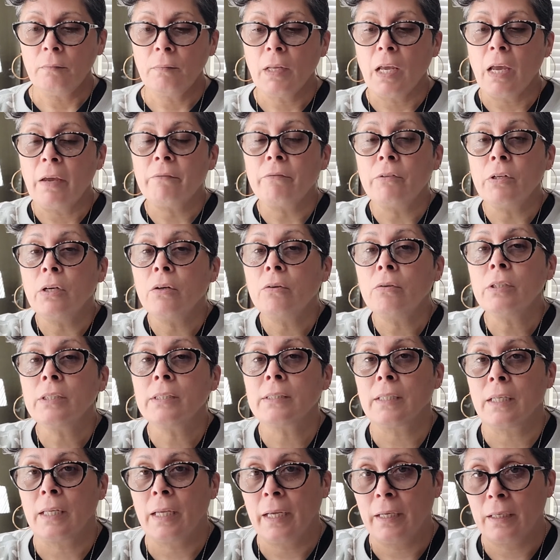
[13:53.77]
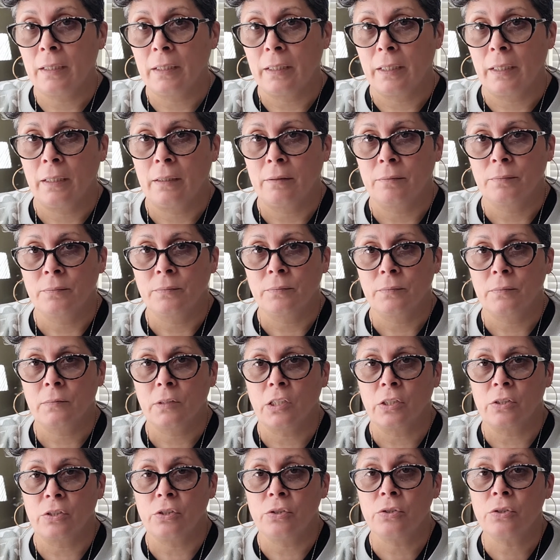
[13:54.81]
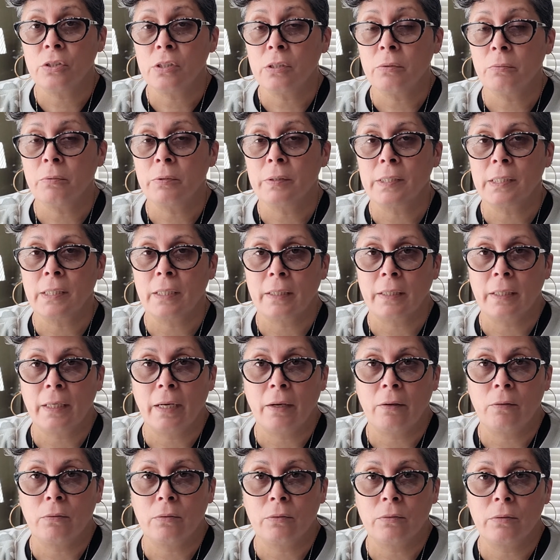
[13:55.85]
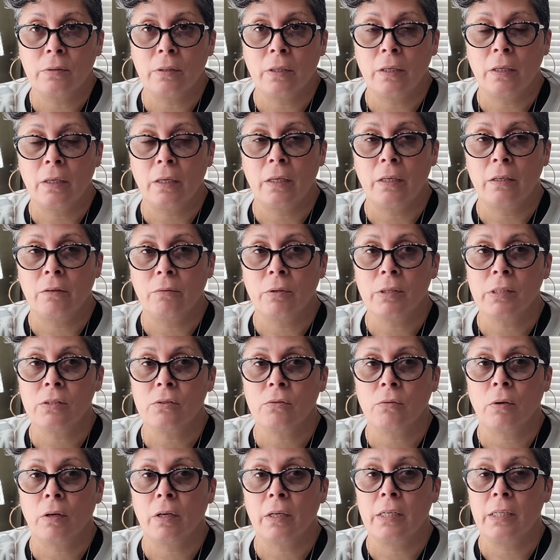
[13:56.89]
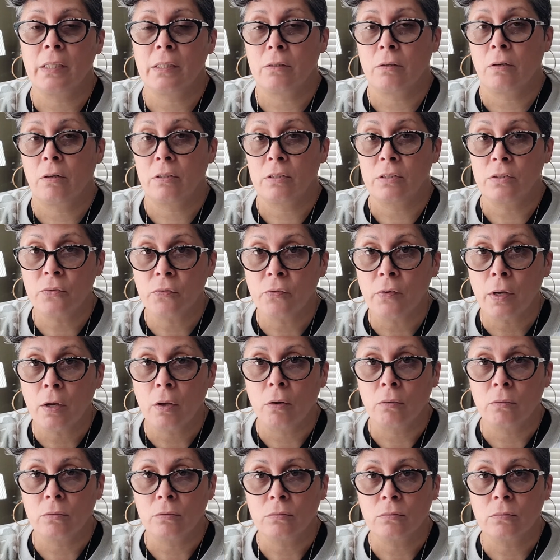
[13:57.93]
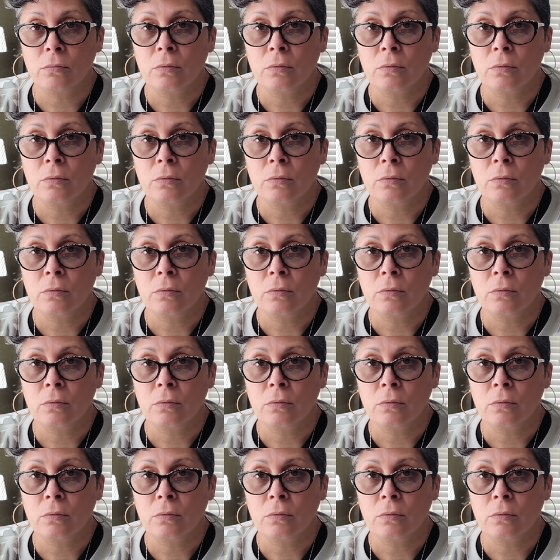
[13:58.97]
I've noticed lately, because usually when we sit down in a restaurant, he's on his phone.